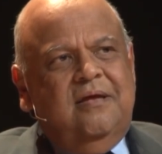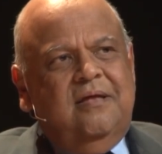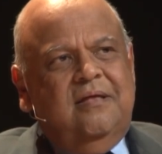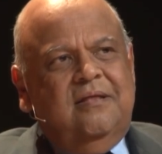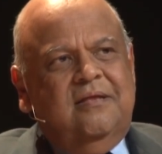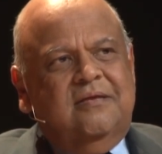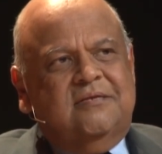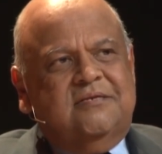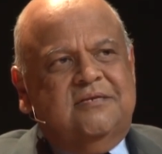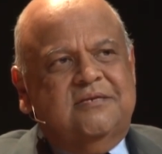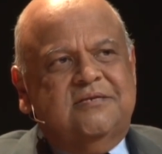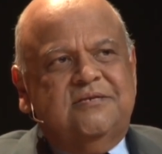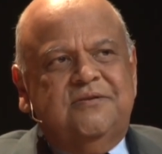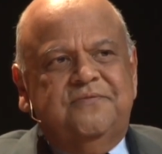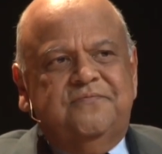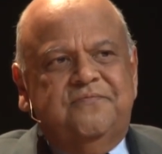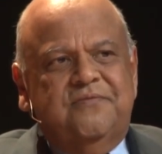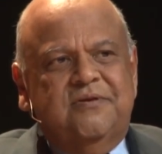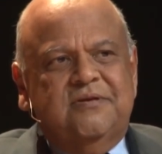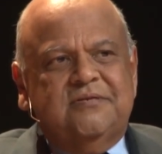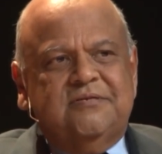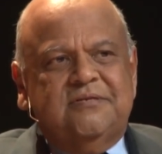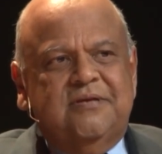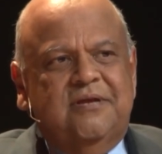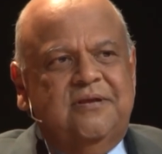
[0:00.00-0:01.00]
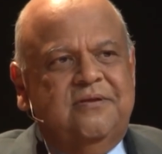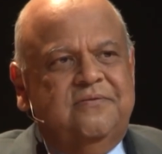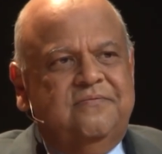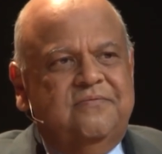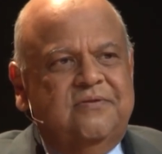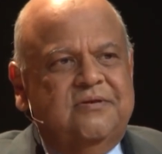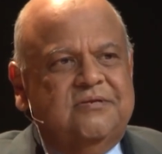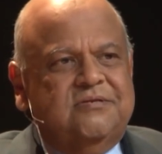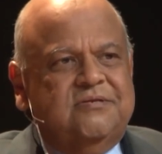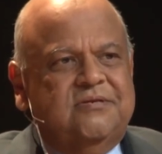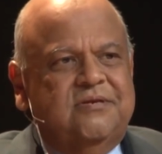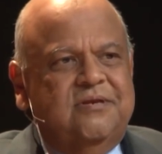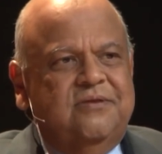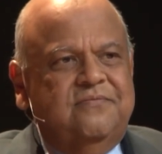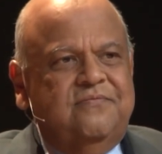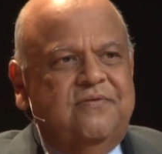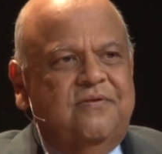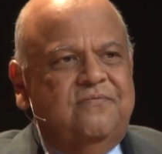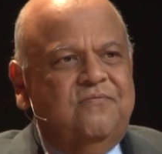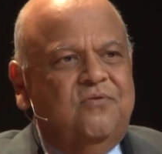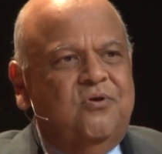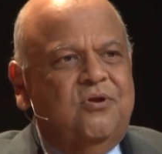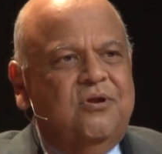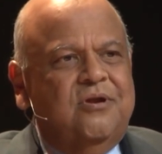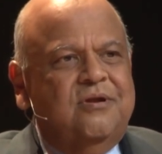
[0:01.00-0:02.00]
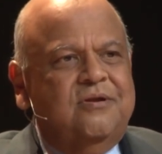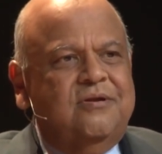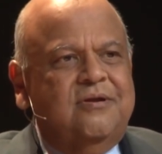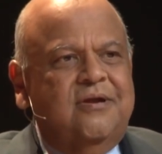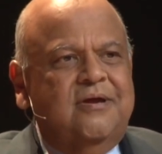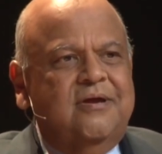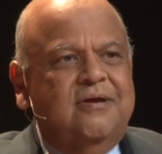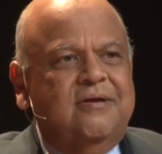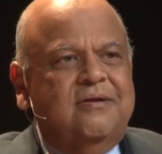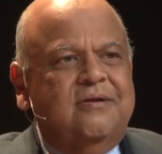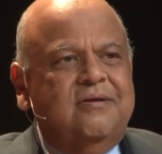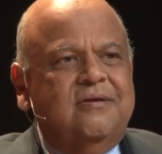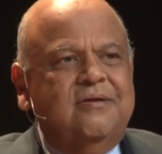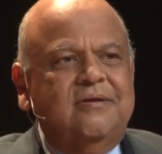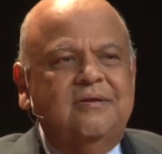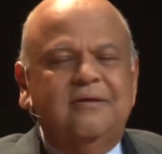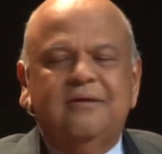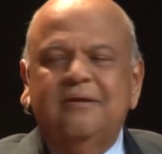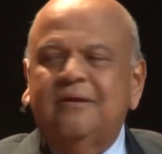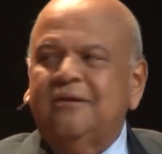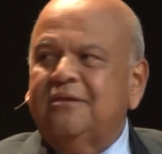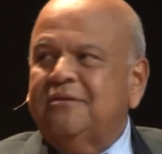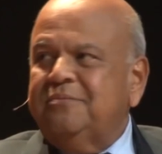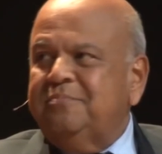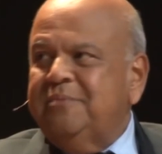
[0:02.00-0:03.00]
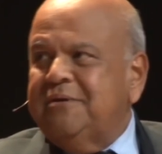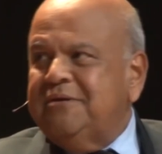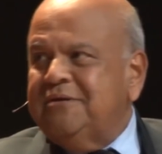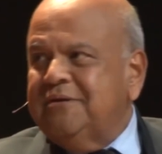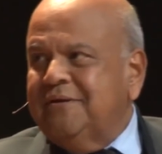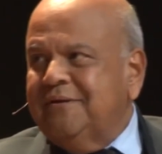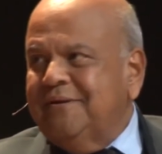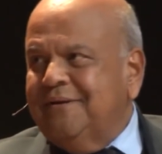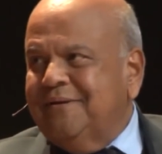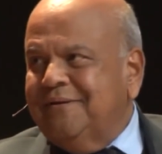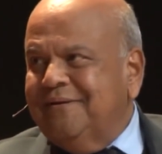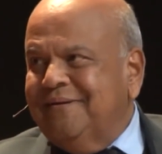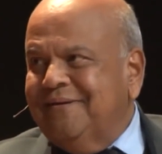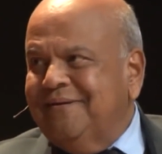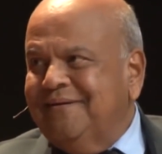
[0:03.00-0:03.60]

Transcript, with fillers: the 61st anniversary, if I've got it right, arithmetically.